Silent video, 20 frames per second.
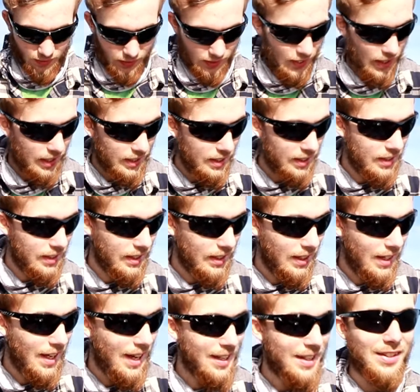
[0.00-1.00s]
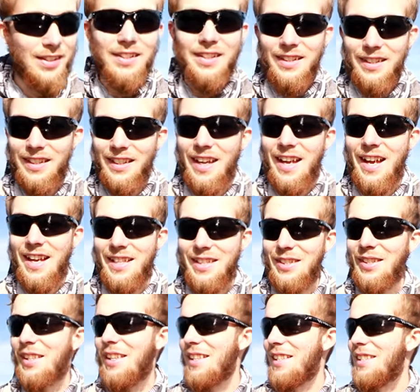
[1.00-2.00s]
That's
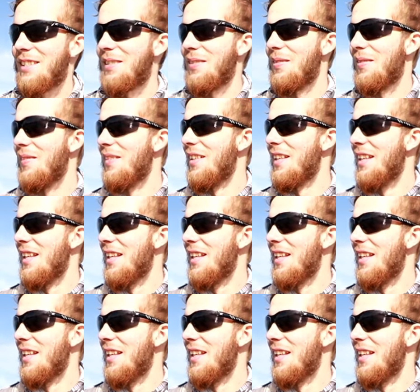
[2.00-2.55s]
awesome.